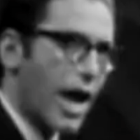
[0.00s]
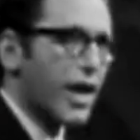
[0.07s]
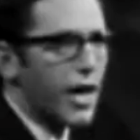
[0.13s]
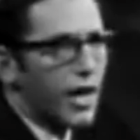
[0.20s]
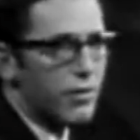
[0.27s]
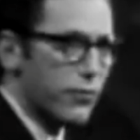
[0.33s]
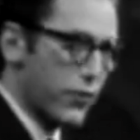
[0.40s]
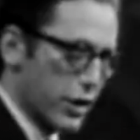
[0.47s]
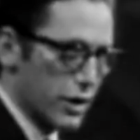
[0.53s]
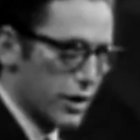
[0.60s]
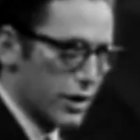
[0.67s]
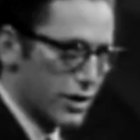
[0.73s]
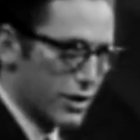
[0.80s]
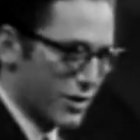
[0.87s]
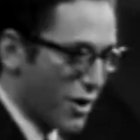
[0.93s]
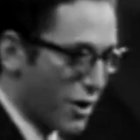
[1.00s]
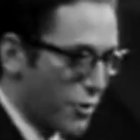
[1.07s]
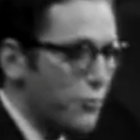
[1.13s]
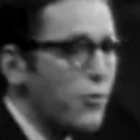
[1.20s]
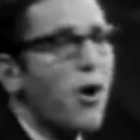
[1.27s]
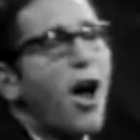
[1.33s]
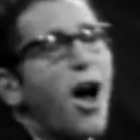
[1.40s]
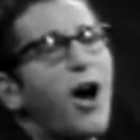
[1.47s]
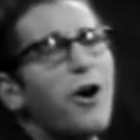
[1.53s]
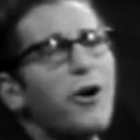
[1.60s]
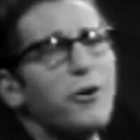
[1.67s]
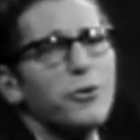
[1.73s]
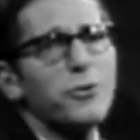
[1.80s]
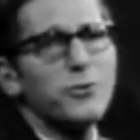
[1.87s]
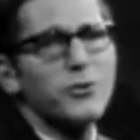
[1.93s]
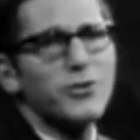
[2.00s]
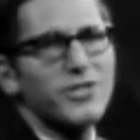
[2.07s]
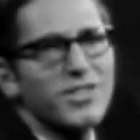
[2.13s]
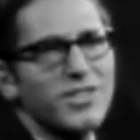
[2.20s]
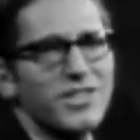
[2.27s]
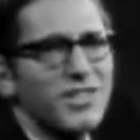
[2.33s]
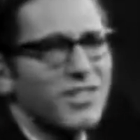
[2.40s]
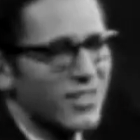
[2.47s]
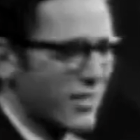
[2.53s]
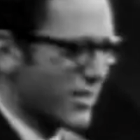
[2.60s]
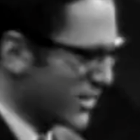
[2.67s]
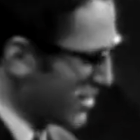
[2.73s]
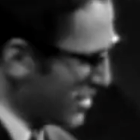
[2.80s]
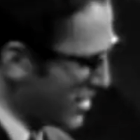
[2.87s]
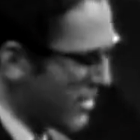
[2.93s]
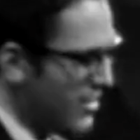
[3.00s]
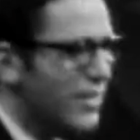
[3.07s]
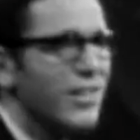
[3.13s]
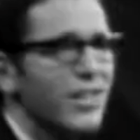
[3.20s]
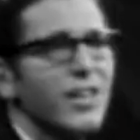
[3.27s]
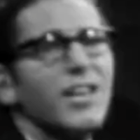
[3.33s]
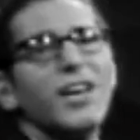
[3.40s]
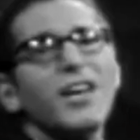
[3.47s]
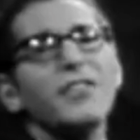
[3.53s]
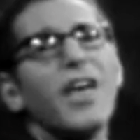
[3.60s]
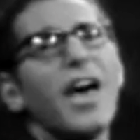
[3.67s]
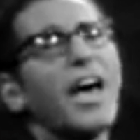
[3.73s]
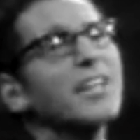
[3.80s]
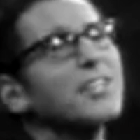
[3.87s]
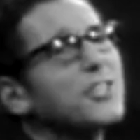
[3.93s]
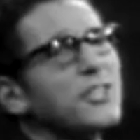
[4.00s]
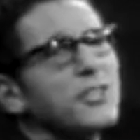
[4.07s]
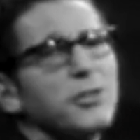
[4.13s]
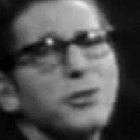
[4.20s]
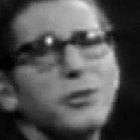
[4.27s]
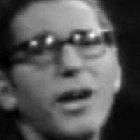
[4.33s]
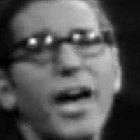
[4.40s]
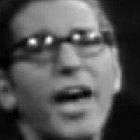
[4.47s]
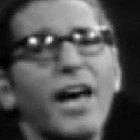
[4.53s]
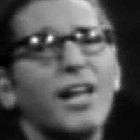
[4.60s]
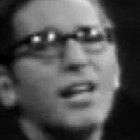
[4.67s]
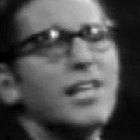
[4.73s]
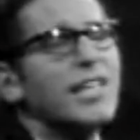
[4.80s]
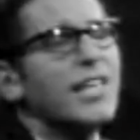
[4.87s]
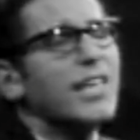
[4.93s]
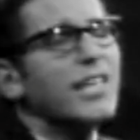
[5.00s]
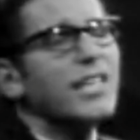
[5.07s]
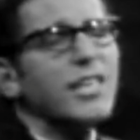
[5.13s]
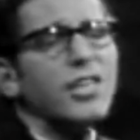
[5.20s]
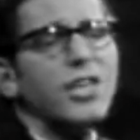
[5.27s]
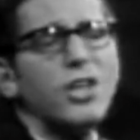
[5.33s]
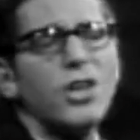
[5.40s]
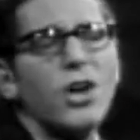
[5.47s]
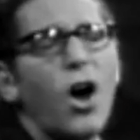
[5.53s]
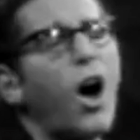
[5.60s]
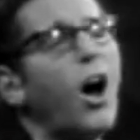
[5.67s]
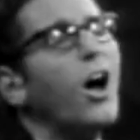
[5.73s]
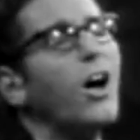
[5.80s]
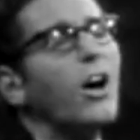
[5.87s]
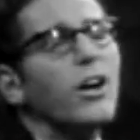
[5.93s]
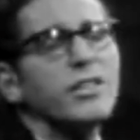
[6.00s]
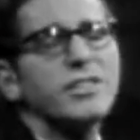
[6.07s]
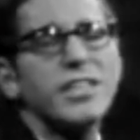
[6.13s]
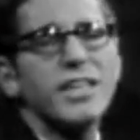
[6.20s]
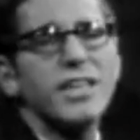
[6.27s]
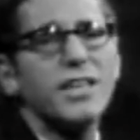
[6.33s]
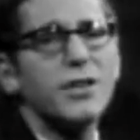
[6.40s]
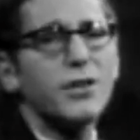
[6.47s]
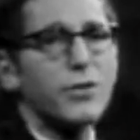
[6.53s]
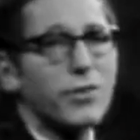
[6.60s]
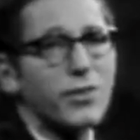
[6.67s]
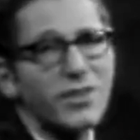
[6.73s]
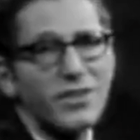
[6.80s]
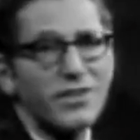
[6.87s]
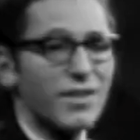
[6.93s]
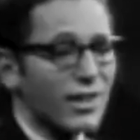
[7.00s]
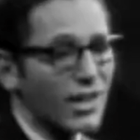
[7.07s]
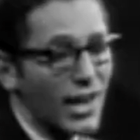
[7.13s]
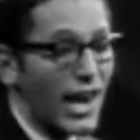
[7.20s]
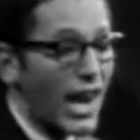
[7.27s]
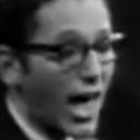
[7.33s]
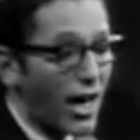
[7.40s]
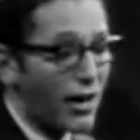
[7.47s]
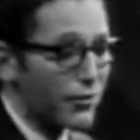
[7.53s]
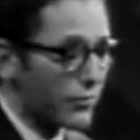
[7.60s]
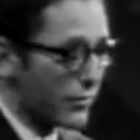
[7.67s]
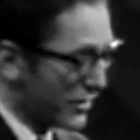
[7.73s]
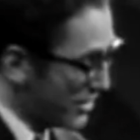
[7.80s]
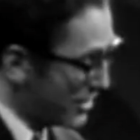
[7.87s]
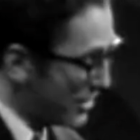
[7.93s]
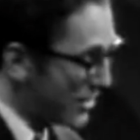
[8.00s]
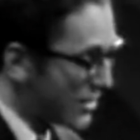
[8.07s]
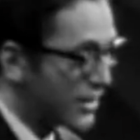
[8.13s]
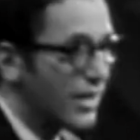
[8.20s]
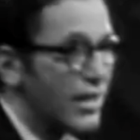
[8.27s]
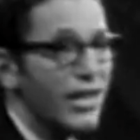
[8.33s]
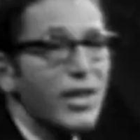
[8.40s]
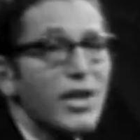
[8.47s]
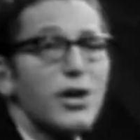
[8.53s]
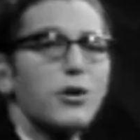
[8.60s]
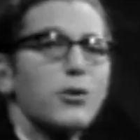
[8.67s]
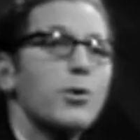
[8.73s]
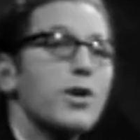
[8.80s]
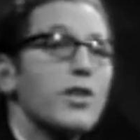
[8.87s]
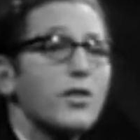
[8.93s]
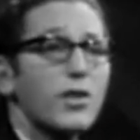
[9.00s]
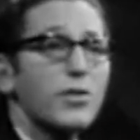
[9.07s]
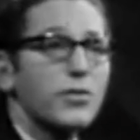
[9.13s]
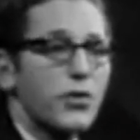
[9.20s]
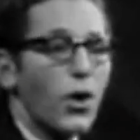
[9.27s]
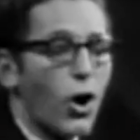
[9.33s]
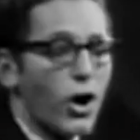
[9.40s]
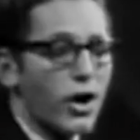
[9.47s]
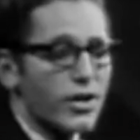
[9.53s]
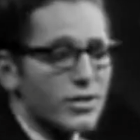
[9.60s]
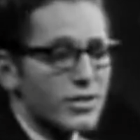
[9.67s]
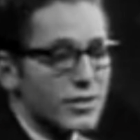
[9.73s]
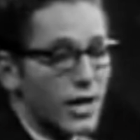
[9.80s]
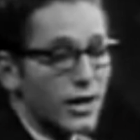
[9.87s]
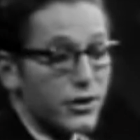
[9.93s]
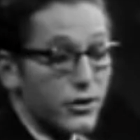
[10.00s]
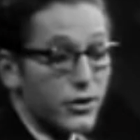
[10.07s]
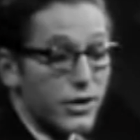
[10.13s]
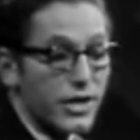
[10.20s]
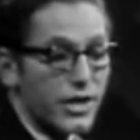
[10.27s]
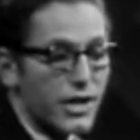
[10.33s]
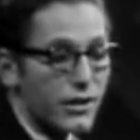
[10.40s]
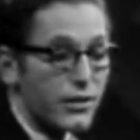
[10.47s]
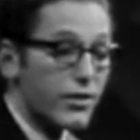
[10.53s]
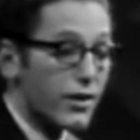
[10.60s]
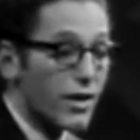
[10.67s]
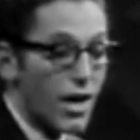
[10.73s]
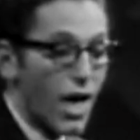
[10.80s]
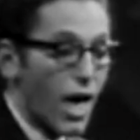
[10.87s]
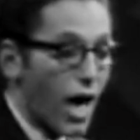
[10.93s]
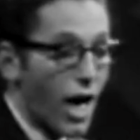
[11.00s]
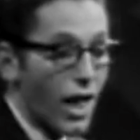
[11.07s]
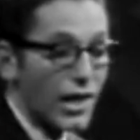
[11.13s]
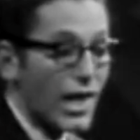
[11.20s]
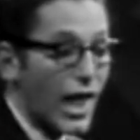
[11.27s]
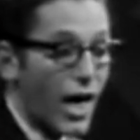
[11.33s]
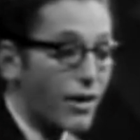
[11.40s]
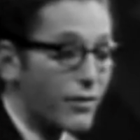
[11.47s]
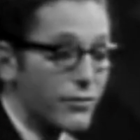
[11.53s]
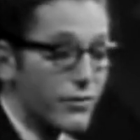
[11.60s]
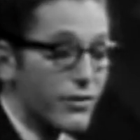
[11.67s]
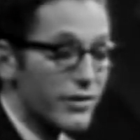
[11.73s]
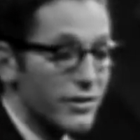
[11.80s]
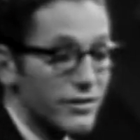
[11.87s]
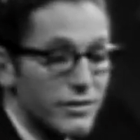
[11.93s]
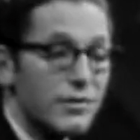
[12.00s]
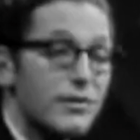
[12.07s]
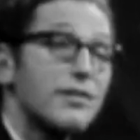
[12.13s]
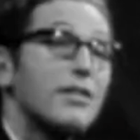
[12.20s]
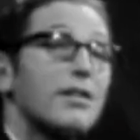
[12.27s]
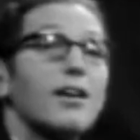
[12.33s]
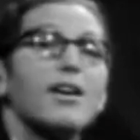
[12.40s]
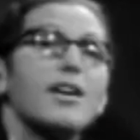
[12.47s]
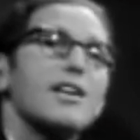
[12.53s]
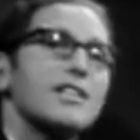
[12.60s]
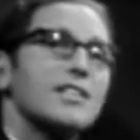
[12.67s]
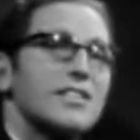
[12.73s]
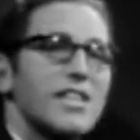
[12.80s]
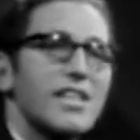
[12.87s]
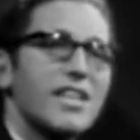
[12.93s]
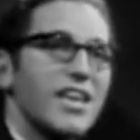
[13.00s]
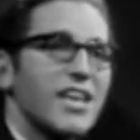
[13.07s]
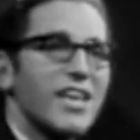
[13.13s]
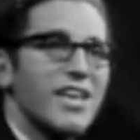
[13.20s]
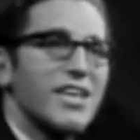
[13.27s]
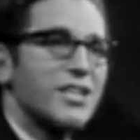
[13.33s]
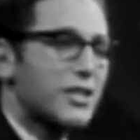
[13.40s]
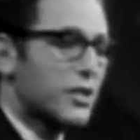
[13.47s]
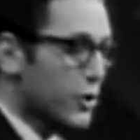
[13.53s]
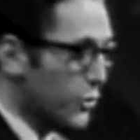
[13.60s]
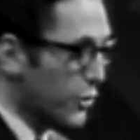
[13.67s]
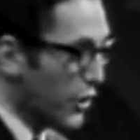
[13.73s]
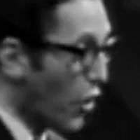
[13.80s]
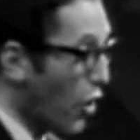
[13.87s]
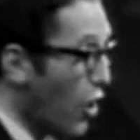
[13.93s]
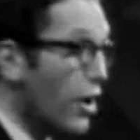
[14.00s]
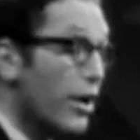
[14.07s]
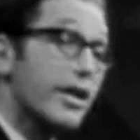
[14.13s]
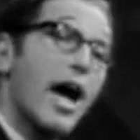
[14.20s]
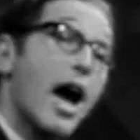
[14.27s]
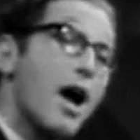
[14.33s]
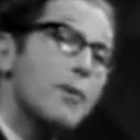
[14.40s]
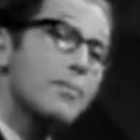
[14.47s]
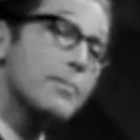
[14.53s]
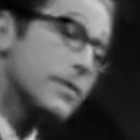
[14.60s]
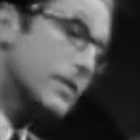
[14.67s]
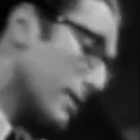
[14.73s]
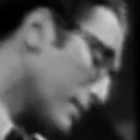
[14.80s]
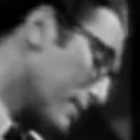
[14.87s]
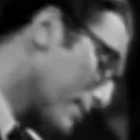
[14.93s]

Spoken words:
I envy the rose that you held in your teeth, love, with the thorns underneath, love, sticking into your gums.